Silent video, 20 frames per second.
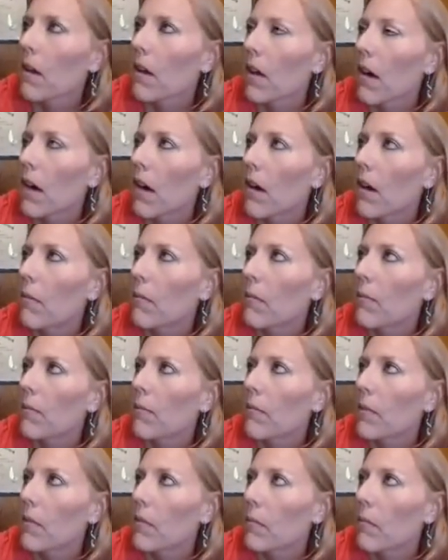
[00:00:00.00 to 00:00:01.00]
are
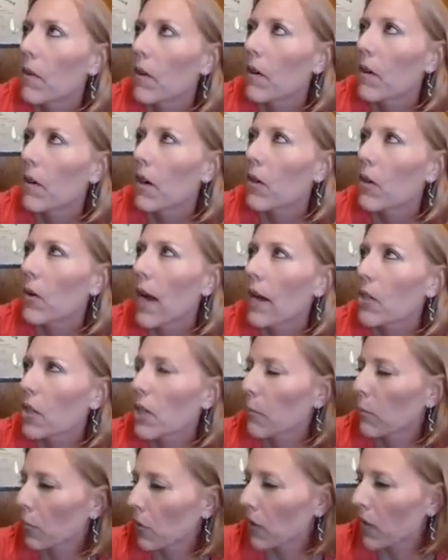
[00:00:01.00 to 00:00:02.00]
you
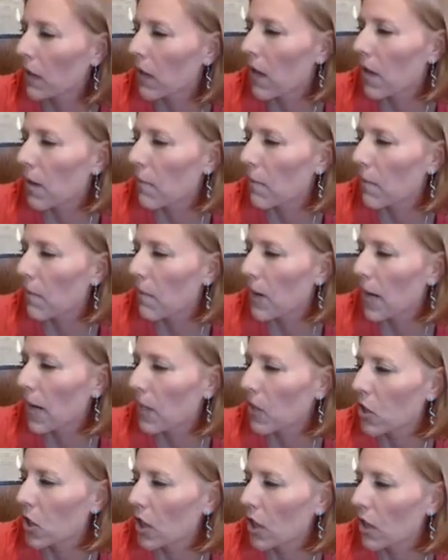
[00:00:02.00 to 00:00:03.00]
actually a pre-law
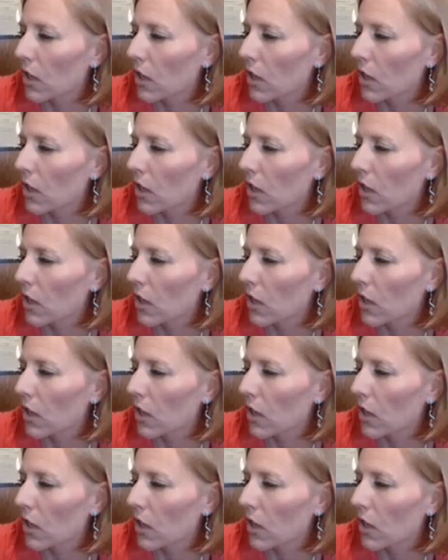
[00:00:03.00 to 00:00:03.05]
major?